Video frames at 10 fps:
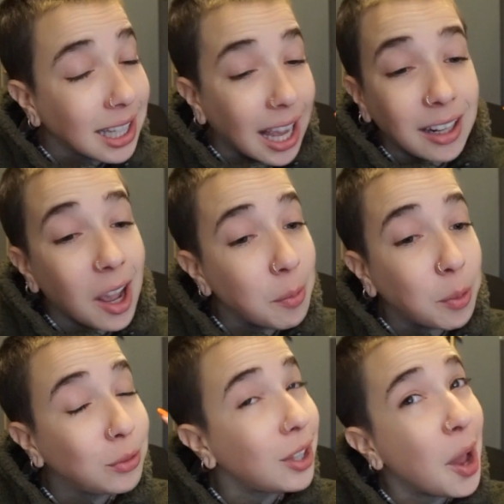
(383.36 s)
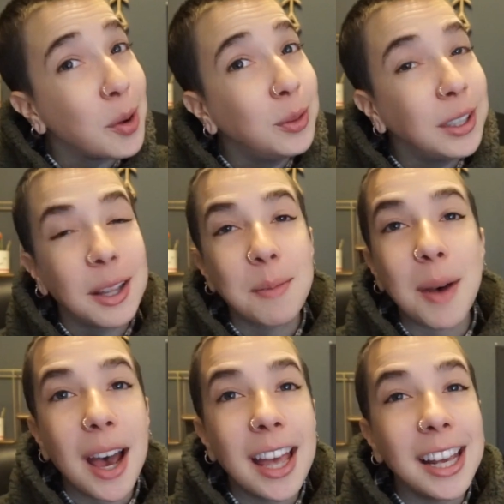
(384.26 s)
And I will know that
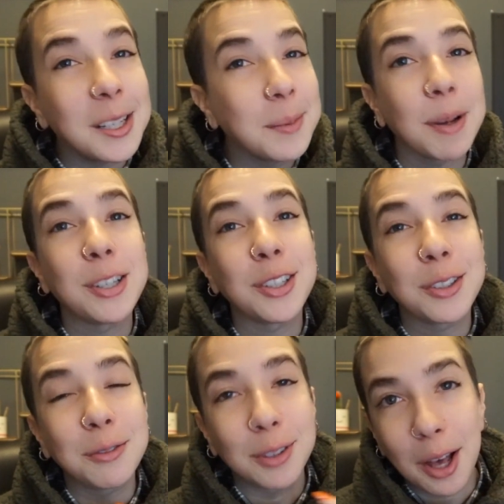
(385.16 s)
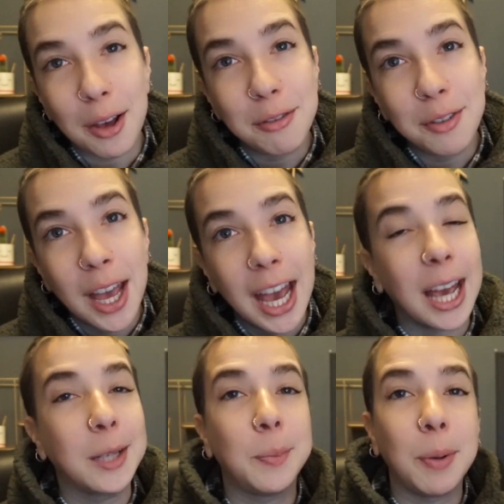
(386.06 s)
my expression of love
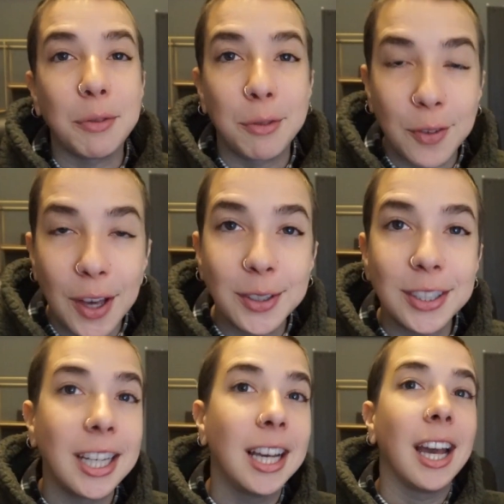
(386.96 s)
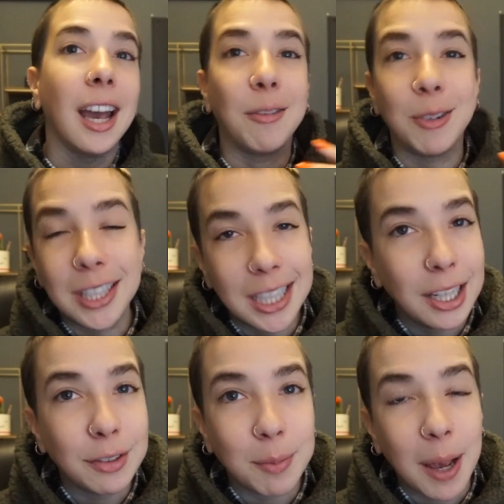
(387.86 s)
has been felt and
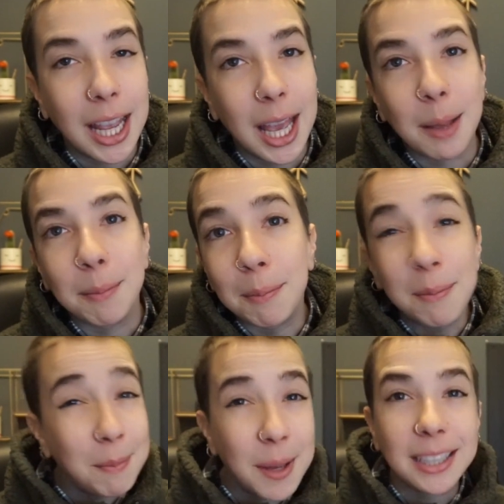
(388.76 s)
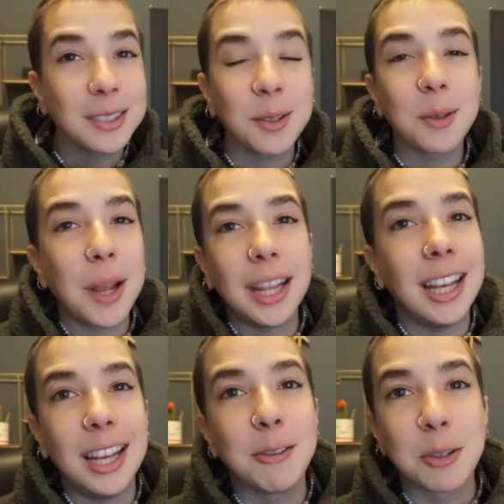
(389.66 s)
received by him based on the way that
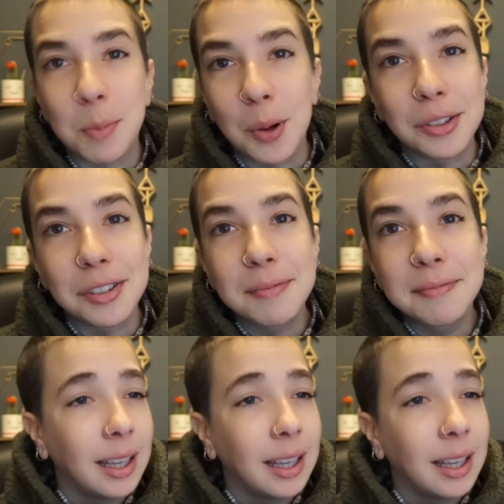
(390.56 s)
he responds.